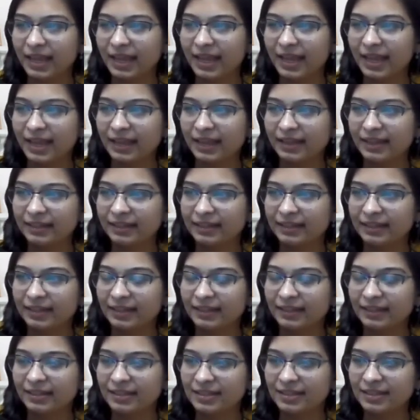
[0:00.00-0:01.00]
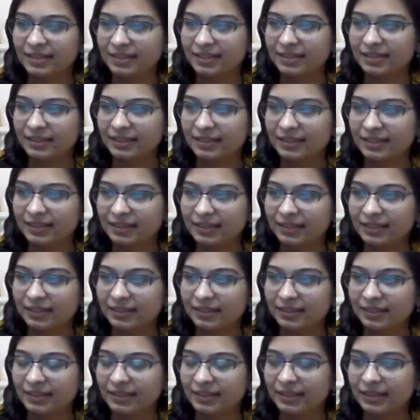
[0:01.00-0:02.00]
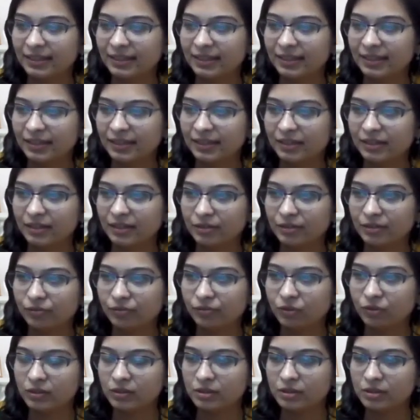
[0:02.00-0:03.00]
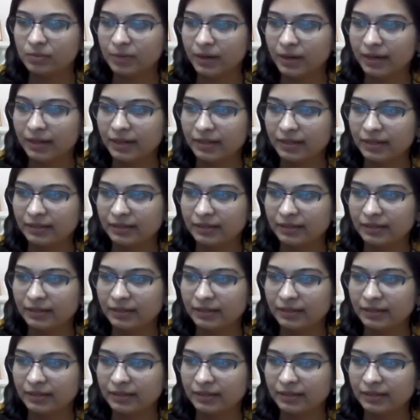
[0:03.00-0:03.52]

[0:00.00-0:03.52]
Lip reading: and let us delete the default sprite.